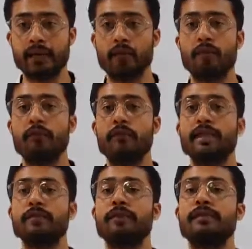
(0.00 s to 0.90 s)
or which
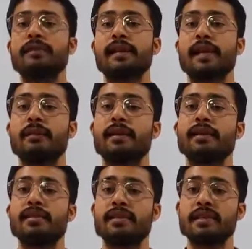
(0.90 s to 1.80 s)
of these
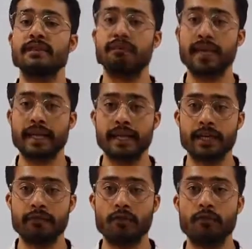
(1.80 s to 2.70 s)
animals just
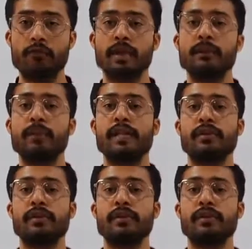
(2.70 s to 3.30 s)
migrate from one place